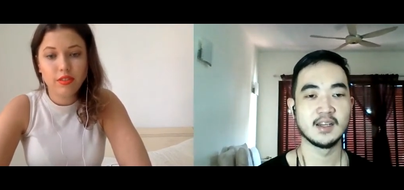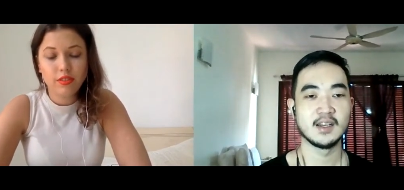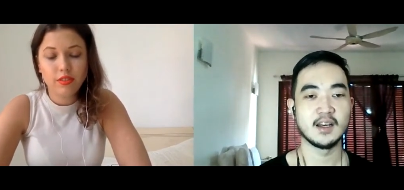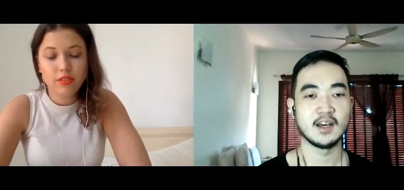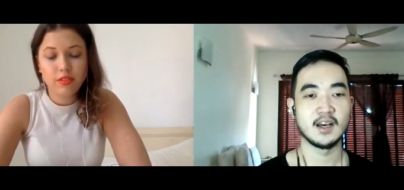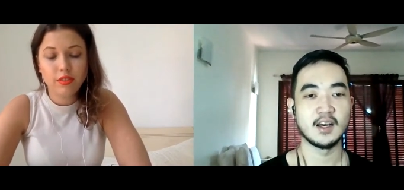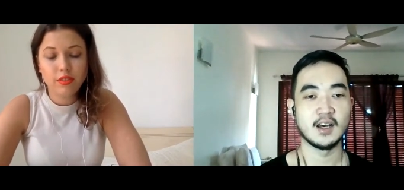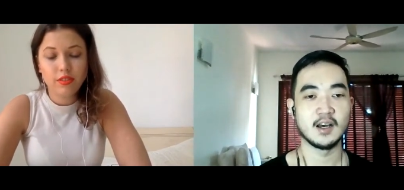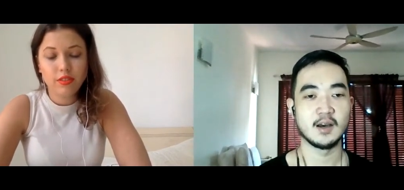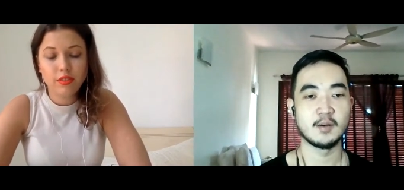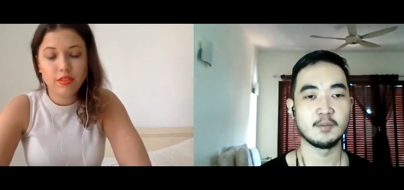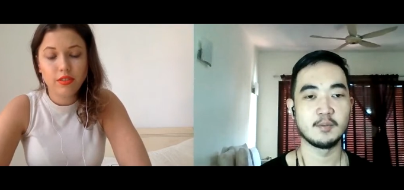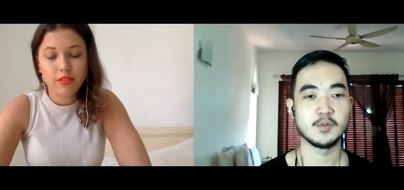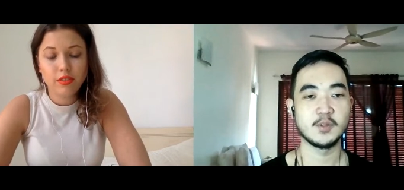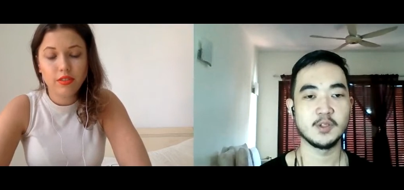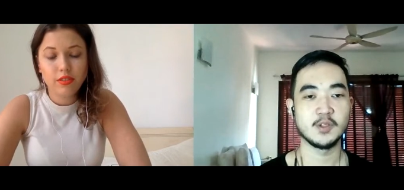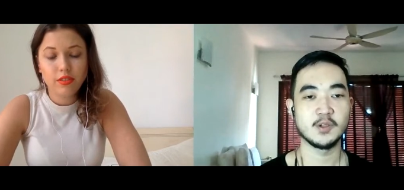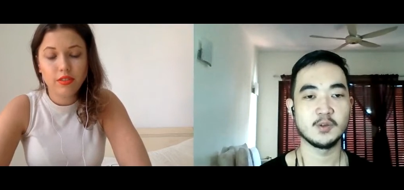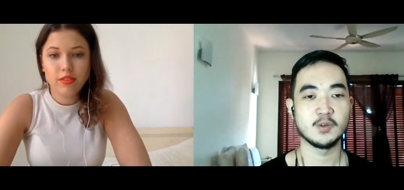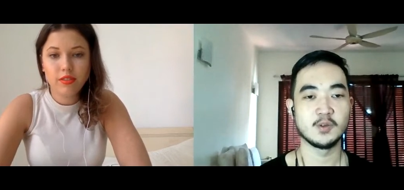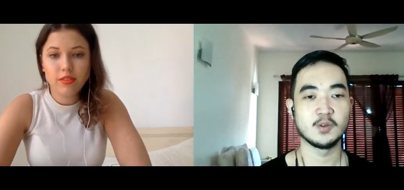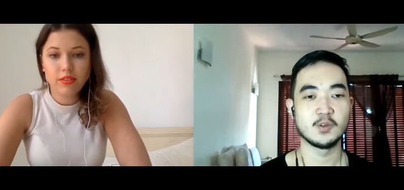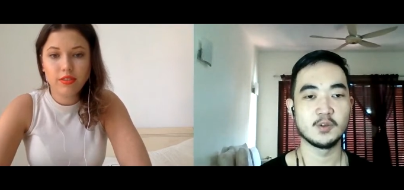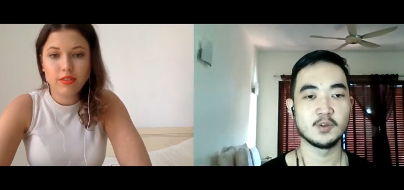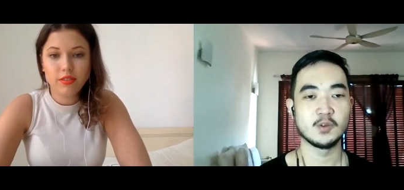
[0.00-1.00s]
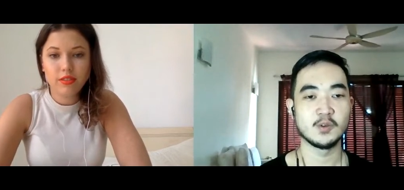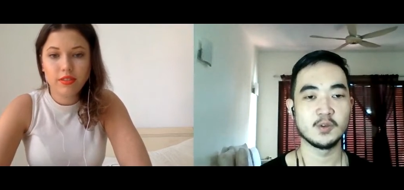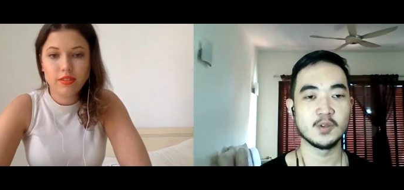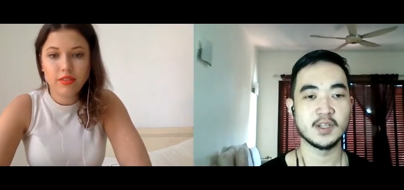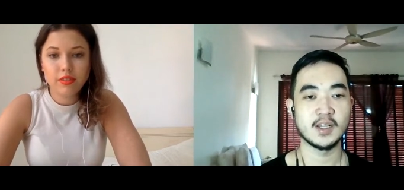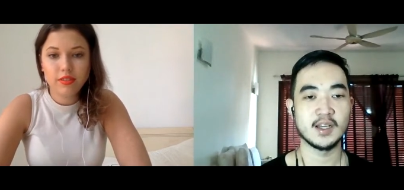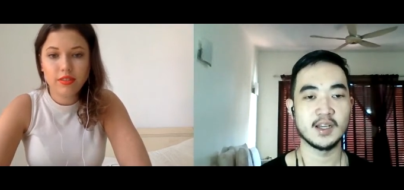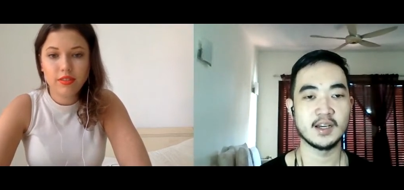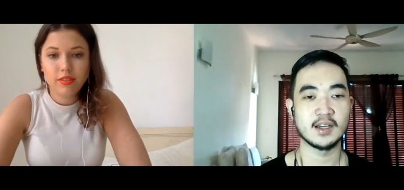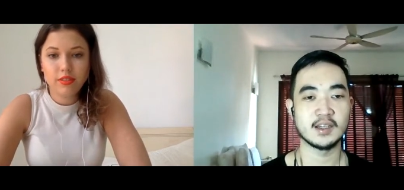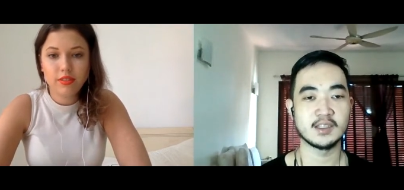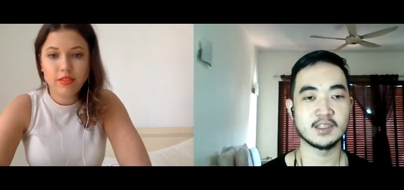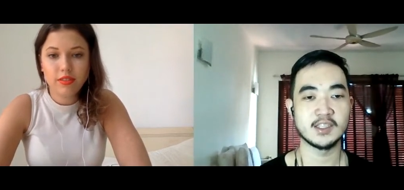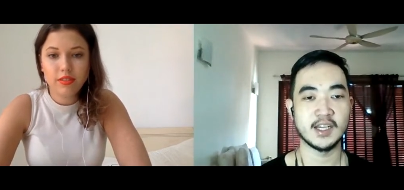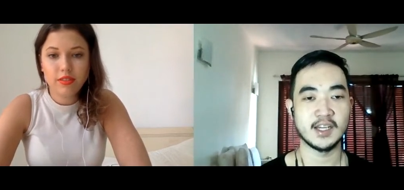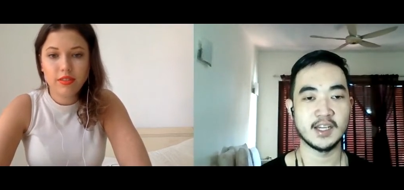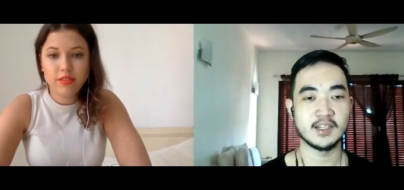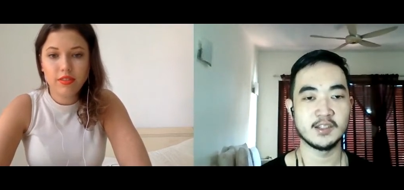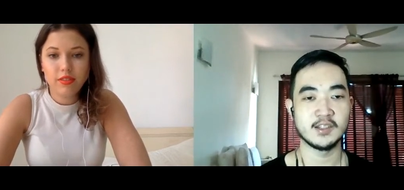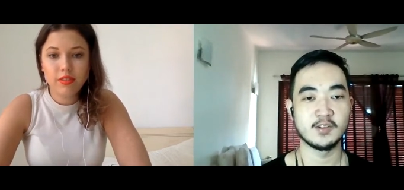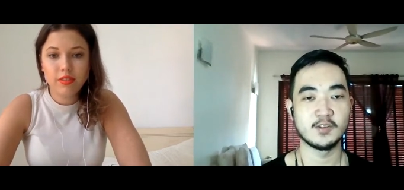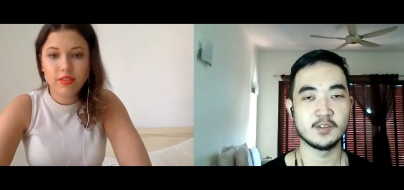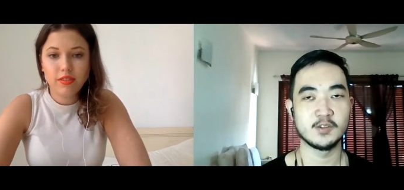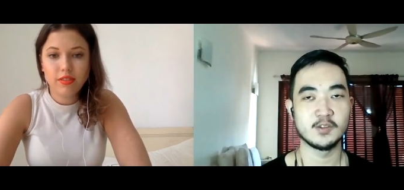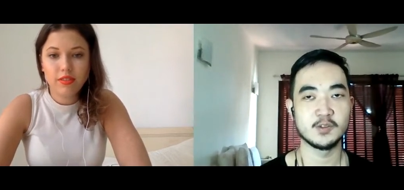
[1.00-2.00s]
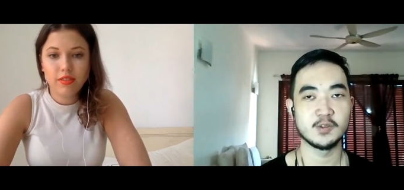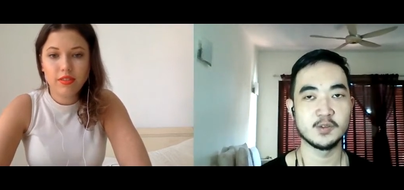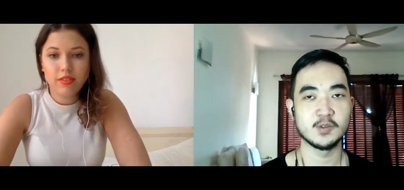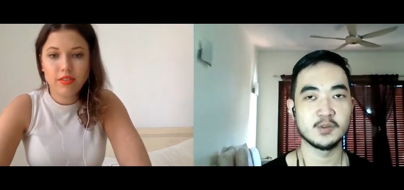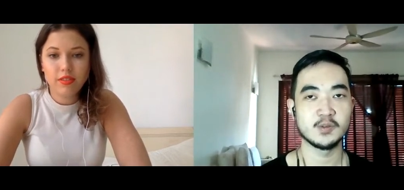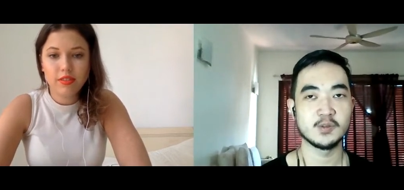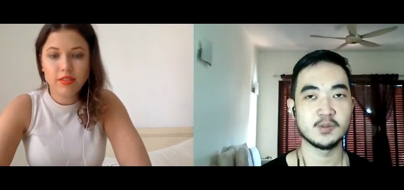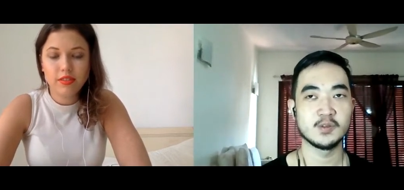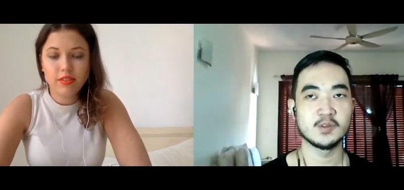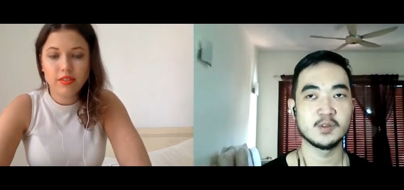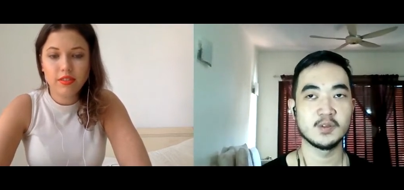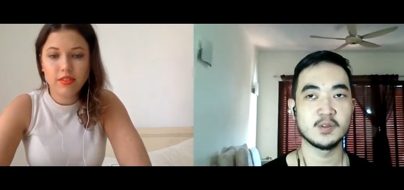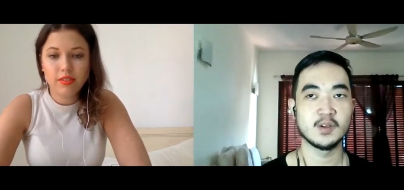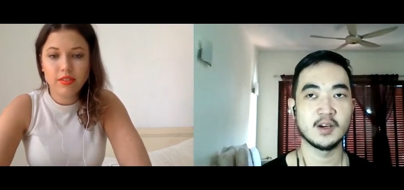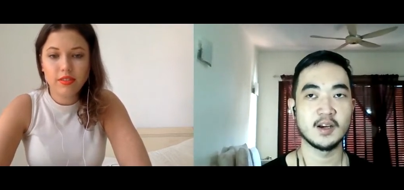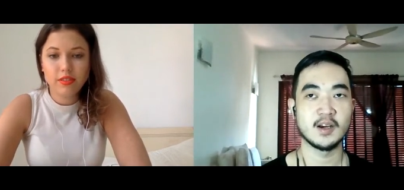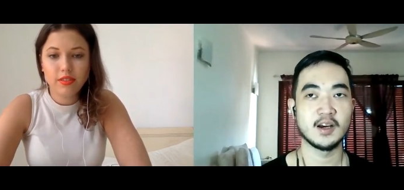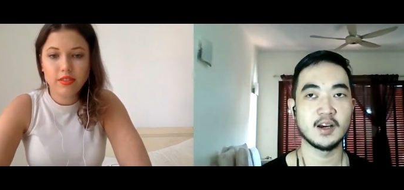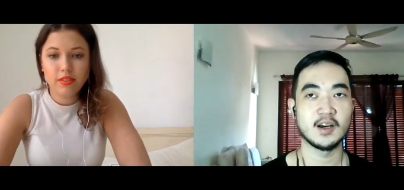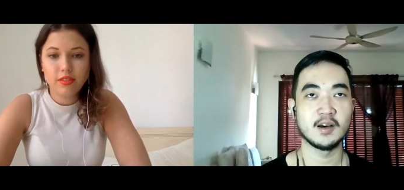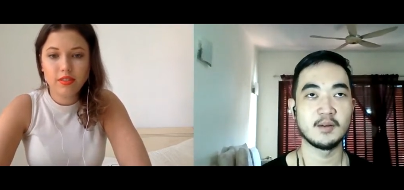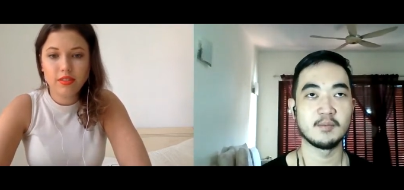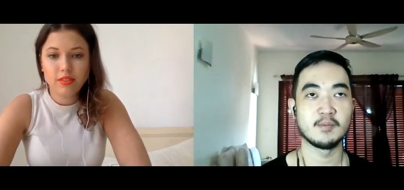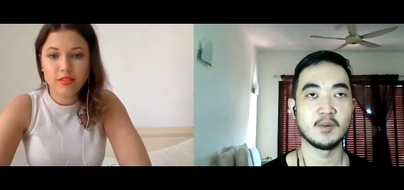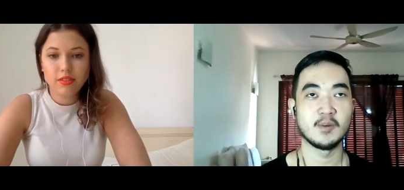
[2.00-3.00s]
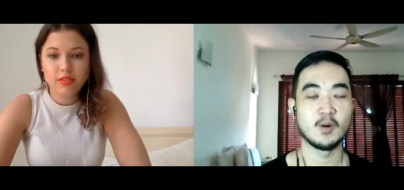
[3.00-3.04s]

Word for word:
Speaker 1: um, you grew their channel to um,